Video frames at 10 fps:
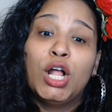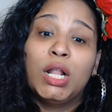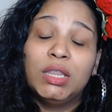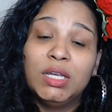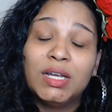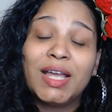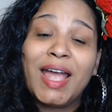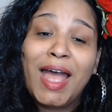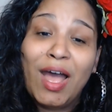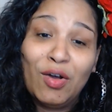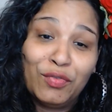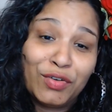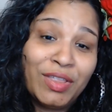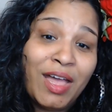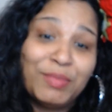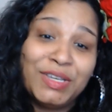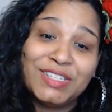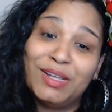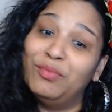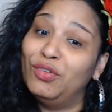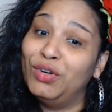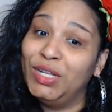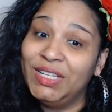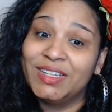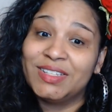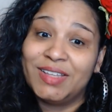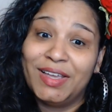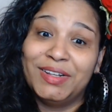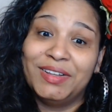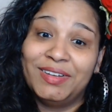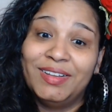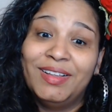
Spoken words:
Look out for that because I'm really excited